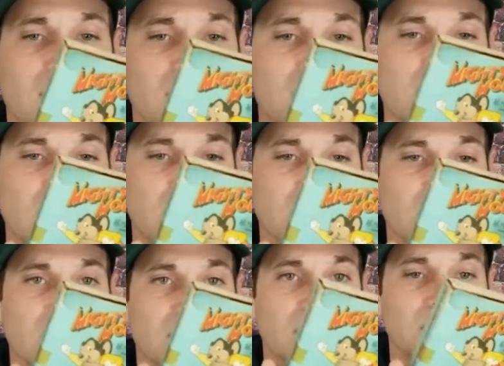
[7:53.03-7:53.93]
So
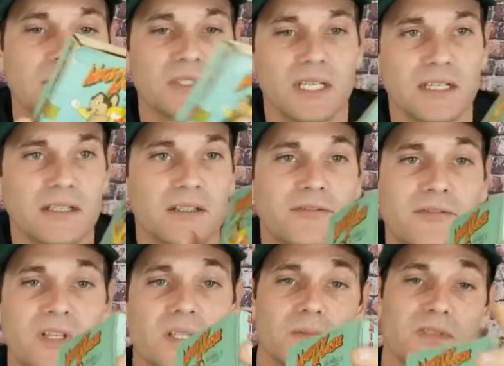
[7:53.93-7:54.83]
um, yeah, the
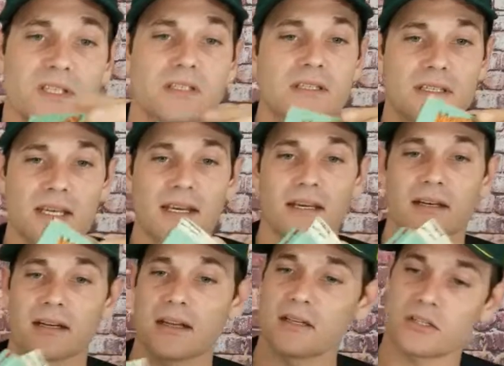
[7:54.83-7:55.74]
film's
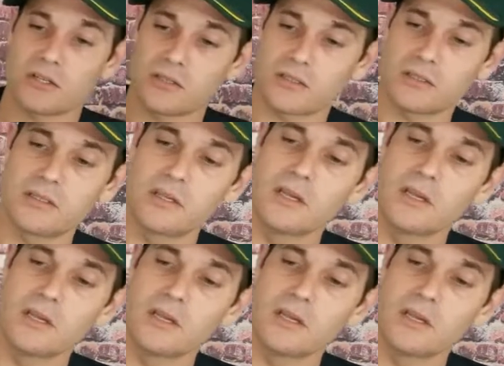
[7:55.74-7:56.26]
inside actually,